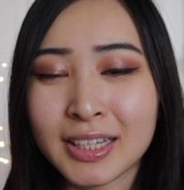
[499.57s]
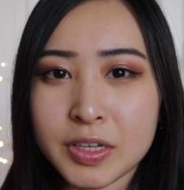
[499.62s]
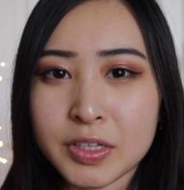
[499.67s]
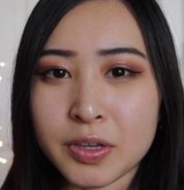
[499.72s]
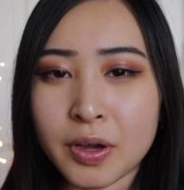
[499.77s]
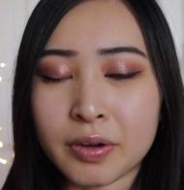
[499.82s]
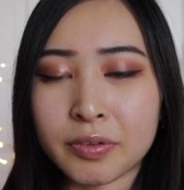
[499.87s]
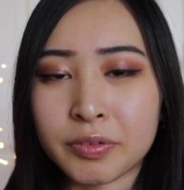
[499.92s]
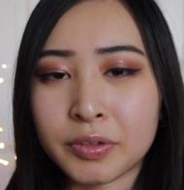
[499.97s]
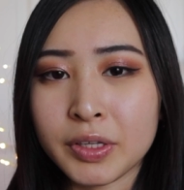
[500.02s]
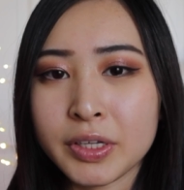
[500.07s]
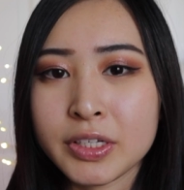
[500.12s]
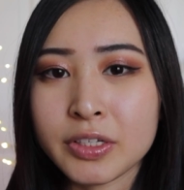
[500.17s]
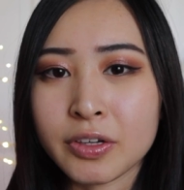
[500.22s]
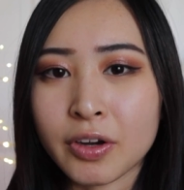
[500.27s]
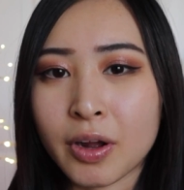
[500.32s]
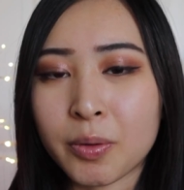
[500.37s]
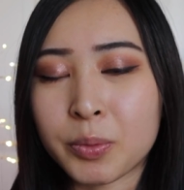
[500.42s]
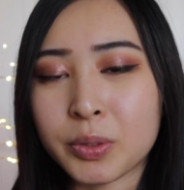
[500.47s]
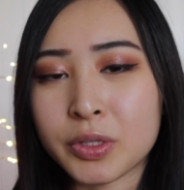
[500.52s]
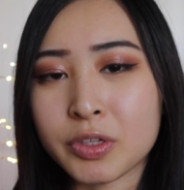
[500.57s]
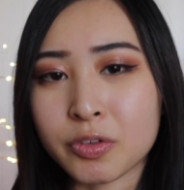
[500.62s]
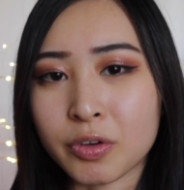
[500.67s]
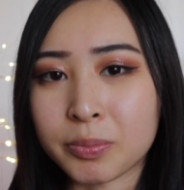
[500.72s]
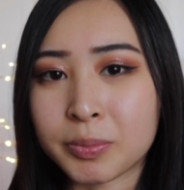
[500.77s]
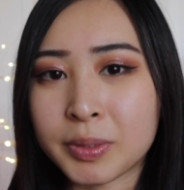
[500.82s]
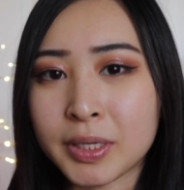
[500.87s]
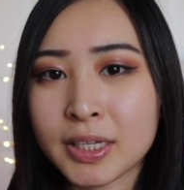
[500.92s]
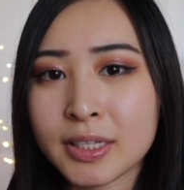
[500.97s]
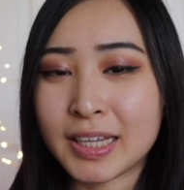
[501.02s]
So I'd really start out with
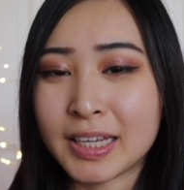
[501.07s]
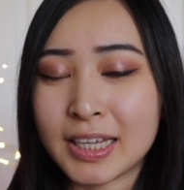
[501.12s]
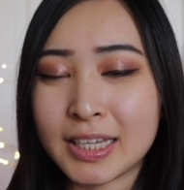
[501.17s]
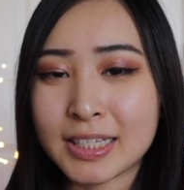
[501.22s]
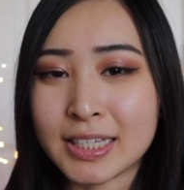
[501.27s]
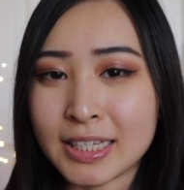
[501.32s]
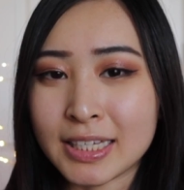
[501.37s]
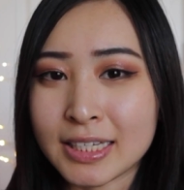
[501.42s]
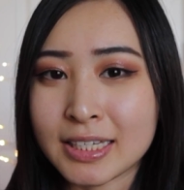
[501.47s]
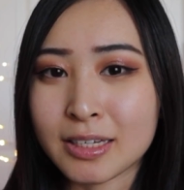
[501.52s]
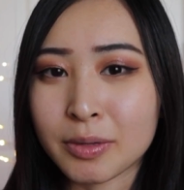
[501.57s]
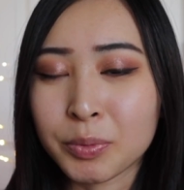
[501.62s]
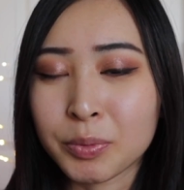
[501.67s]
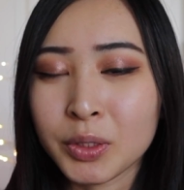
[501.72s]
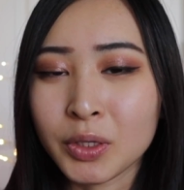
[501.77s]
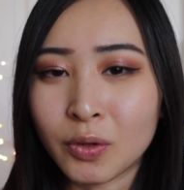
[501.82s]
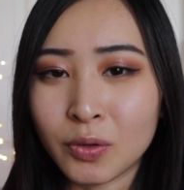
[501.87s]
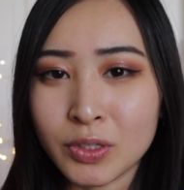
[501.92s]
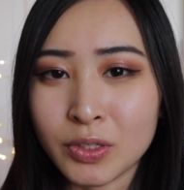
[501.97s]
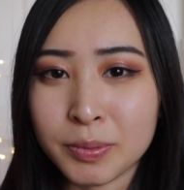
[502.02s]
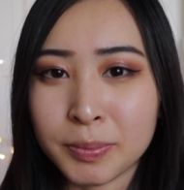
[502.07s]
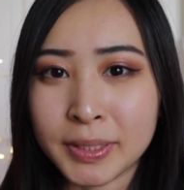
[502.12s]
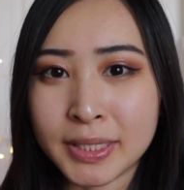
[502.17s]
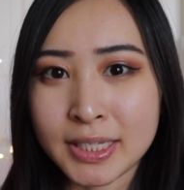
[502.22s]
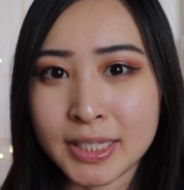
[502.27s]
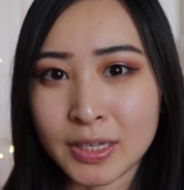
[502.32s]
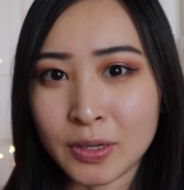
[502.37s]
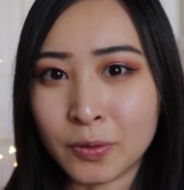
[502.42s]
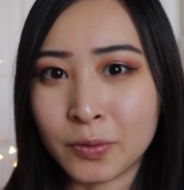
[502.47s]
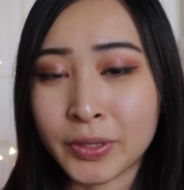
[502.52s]
scripting since it's typically going to be the
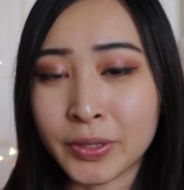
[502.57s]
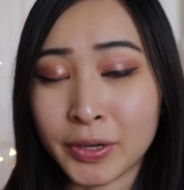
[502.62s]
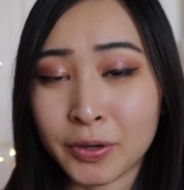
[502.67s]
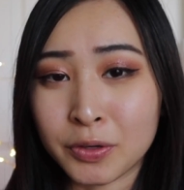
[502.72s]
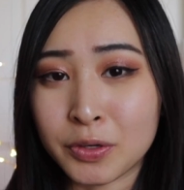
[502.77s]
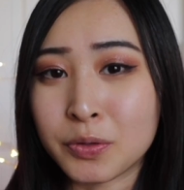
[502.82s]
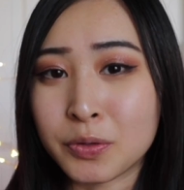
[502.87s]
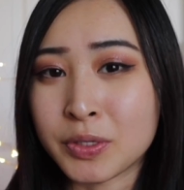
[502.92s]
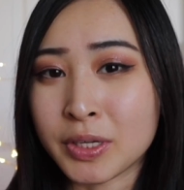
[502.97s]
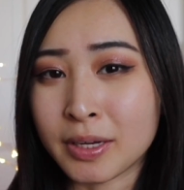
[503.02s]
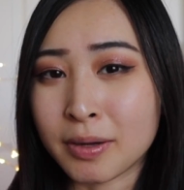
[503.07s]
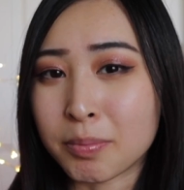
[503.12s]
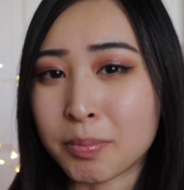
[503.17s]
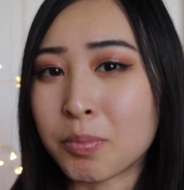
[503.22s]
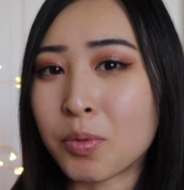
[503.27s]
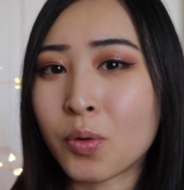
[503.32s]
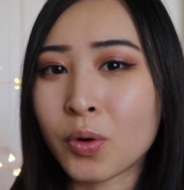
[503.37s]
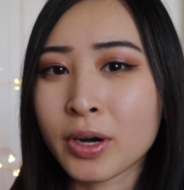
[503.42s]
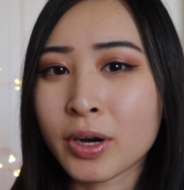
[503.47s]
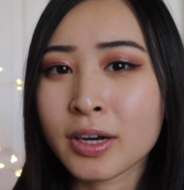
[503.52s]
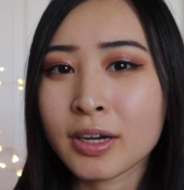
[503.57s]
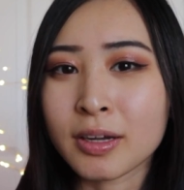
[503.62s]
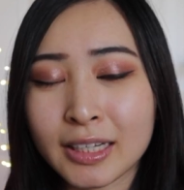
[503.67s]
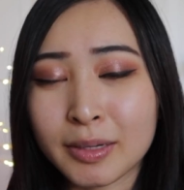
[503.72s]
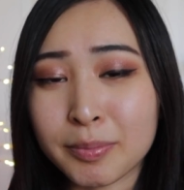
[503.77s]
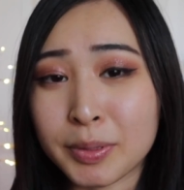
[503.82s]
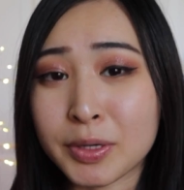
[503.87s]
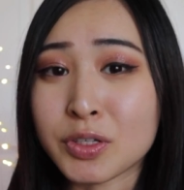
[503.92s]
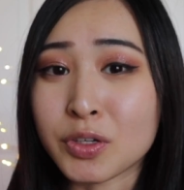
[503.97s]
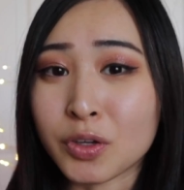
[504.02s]
skill that you're using more
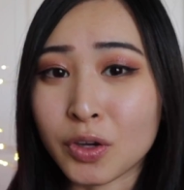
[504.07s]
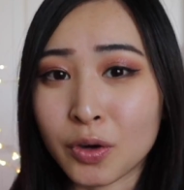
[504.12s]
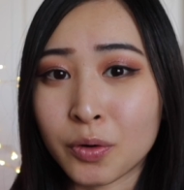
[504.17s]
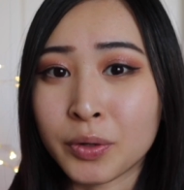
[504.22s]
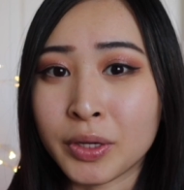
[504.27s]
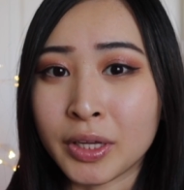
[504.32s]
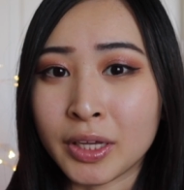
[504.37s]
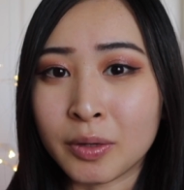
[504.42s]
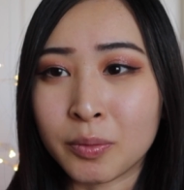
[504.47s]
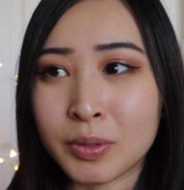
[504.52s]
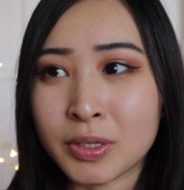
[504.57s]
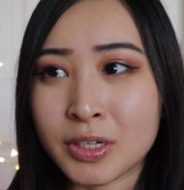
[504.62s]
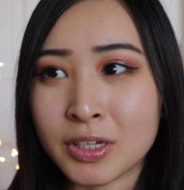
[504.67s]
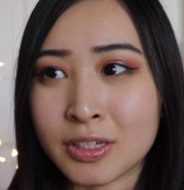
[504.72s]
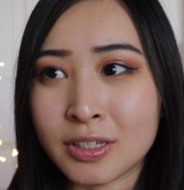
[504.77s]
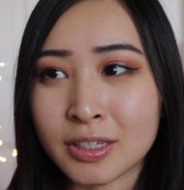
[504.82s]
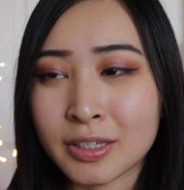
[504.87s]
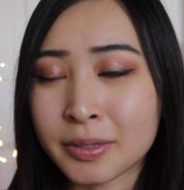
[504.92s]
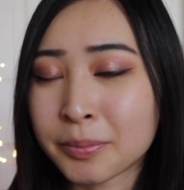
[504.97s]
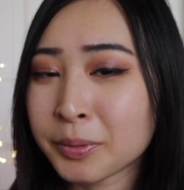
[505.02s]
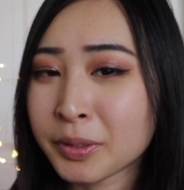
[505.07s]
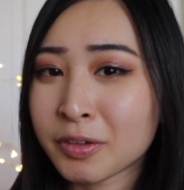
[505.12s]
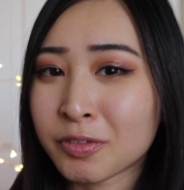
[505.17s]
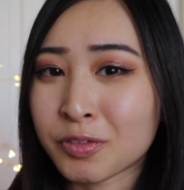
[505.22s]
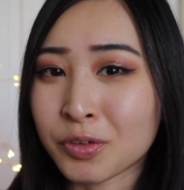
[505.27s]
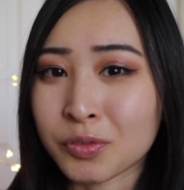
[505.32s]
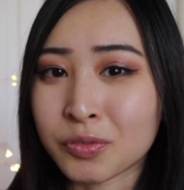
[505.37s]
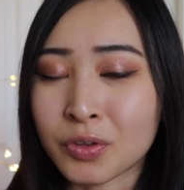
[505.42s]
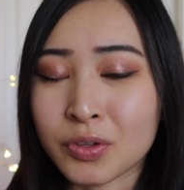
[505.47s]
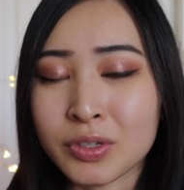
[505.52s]
compared to coding, which is typically
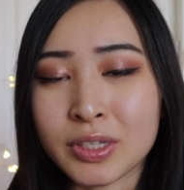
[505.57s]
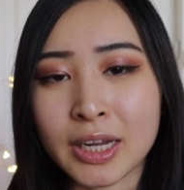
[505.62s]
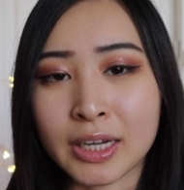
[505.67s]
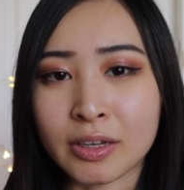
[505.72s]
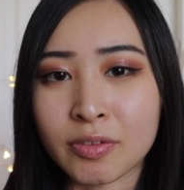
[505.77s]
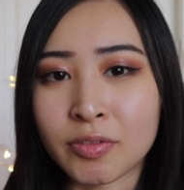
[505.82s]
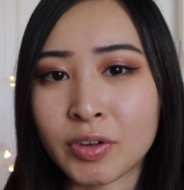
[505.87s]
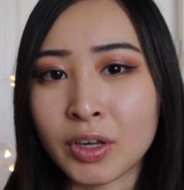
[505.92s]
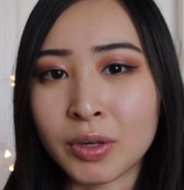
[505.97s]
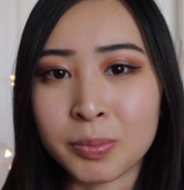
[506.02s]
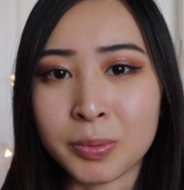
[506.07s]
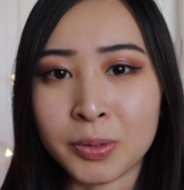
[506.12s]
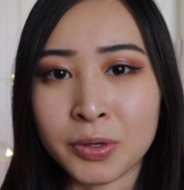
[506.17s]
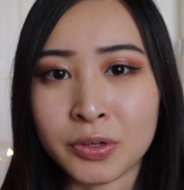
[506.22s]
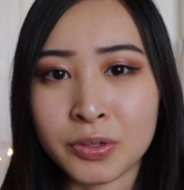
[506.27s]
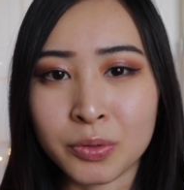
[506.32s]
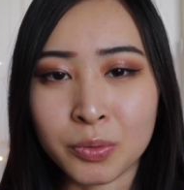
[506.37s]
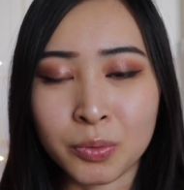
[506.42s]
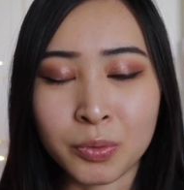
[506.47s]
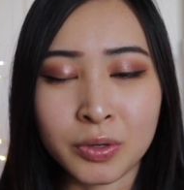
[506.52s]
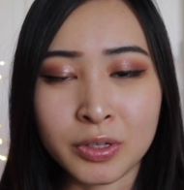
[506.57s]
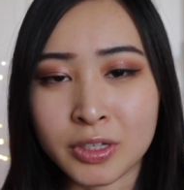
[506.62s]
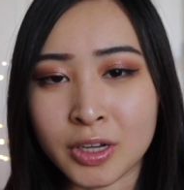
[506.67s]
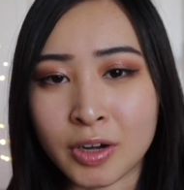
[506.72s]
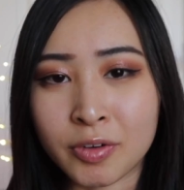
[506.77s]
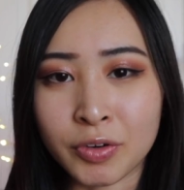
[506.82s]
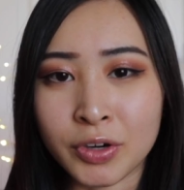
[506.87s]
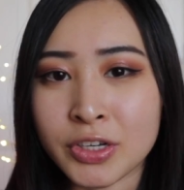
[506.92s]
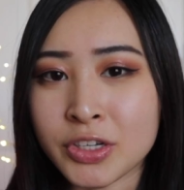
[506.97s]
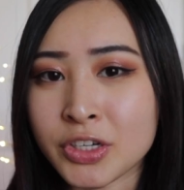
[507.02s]
for full stack developers or
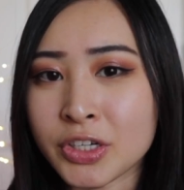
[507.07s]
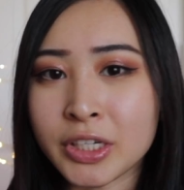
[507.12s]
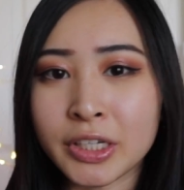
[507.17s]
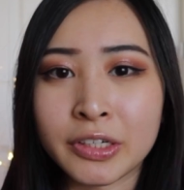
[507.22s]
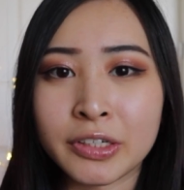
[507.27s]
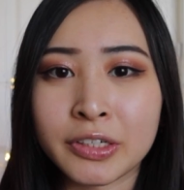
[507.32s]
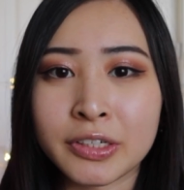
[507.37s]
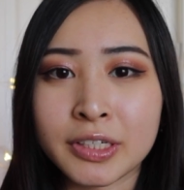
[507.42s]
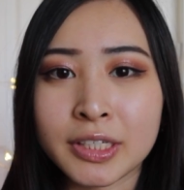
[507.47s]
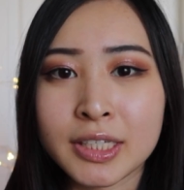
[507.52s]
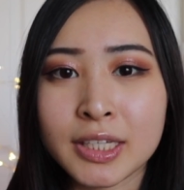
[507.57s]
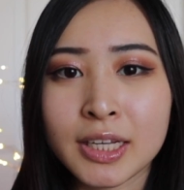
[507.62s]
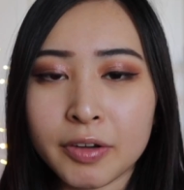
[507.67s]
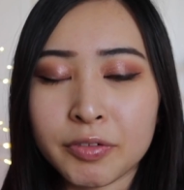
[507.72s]
software engineers.